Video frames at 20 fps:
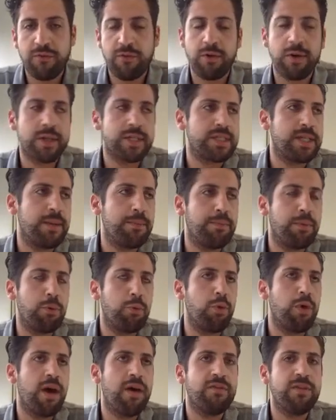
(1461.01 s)
For example,
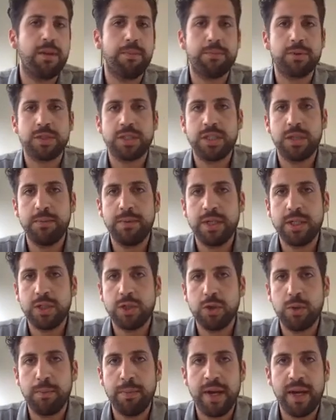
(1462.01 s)
we have the possibility
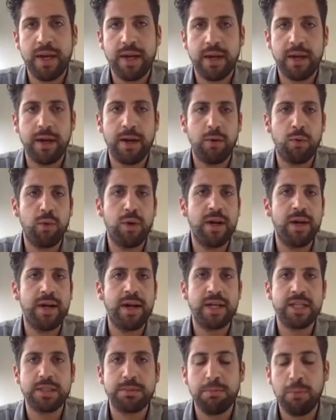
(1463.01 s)
to make a really
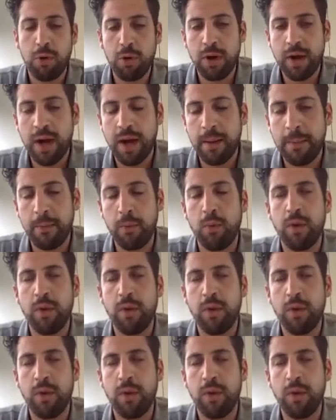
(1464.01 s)
nice mock-up.